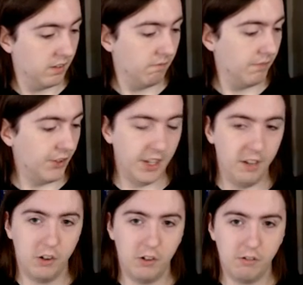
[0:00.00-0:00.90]
See you
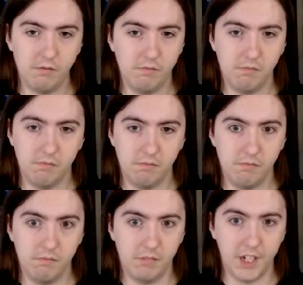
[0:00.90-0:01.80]
all
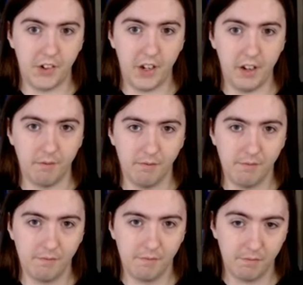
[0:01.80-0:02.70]
when I see you.
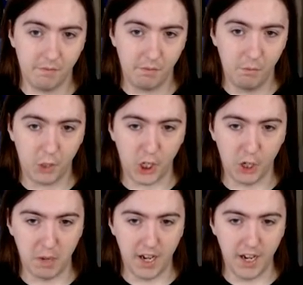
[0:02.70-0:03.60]

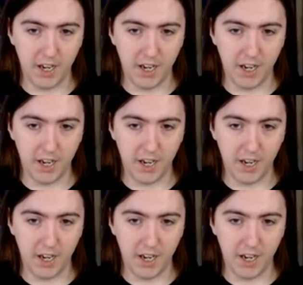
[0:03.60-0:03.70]
Goodbye.